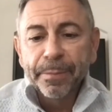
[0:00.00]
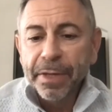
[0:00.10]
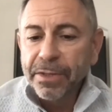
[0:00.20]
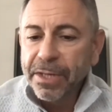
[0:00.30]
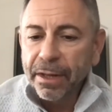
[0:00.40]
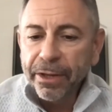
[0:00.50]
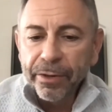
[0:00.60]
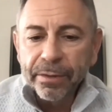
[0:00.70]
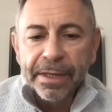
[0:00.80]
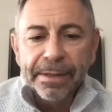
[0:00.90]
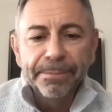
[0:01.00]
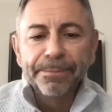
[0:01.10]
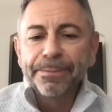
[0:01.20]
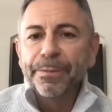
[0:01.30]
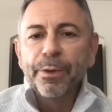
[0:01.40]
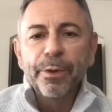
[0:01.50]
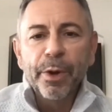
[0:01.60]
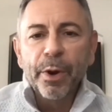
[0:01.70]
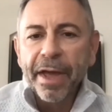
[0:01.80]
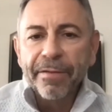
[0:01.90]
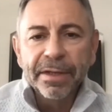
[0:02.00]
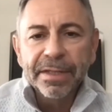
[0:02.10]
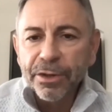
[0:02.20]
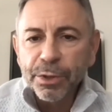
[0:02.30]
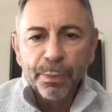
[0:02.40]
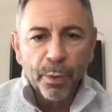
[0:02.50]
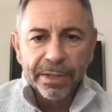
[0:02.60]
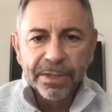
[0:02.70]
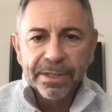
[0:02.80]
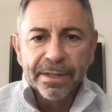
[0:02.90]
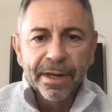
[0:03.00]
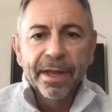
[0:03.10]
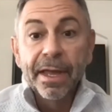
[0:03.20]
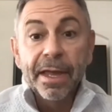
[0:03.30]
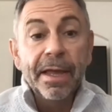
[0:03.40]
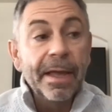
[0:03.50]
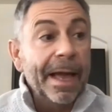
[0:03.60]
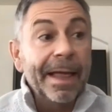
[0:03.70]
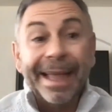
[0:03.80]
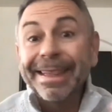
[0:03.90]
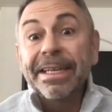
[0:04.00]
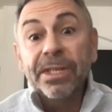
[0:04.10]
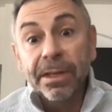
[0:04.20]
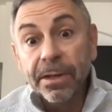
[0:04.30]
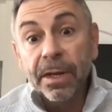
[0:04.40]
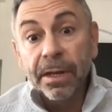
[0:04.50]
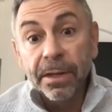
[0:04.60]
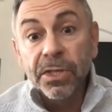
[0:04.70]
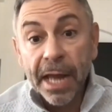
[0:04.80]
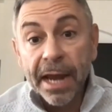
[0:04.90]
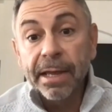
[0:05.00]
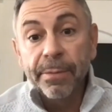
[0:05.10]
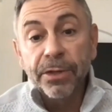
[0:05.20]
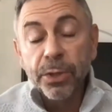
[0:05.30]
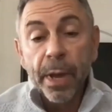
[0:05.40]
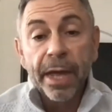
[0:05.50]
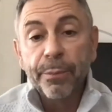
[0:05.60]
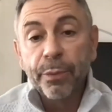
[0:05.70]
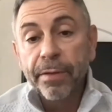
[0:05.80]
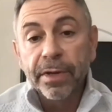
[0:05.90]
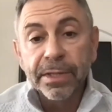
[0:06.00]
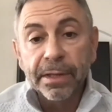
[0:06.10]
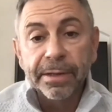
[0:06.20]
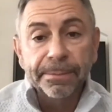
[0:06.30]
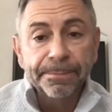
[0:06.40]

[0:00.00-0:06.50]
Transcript: Because clearly you don't have the touch points, at least in the stadium, that you had previously.